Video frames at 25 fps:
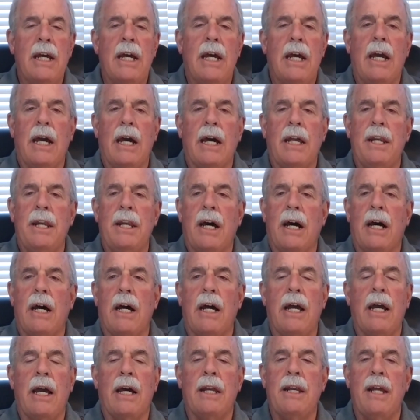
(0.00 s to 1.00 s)
and
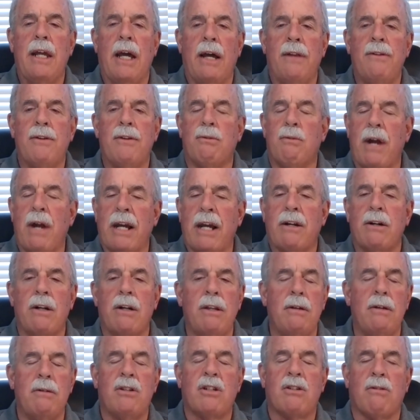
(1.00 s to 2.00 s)
the record of
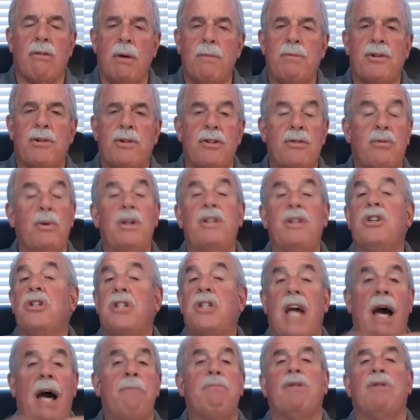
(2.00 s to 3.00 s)
the scriptures, which is
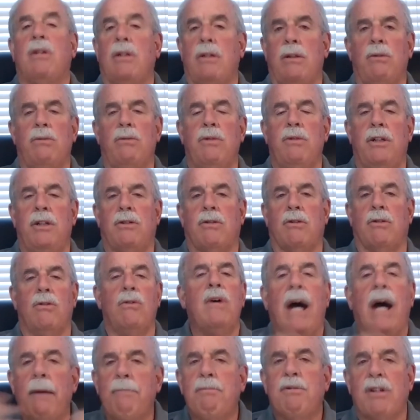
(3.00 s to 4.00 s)
absolutely
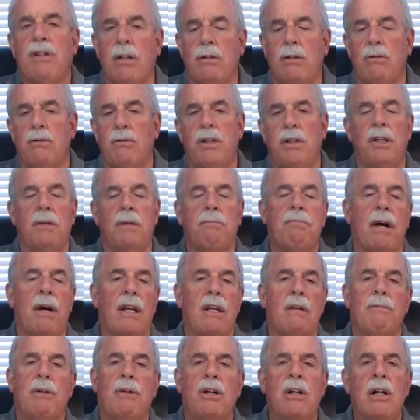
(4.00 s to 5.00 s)
true, absolutely
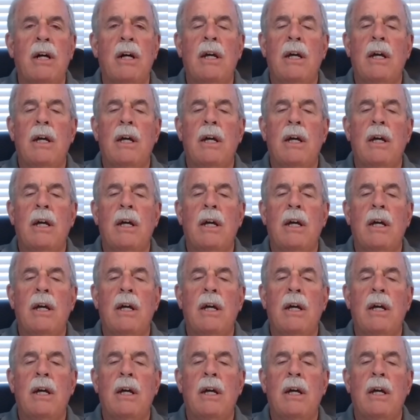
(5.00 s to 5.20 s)
dependable,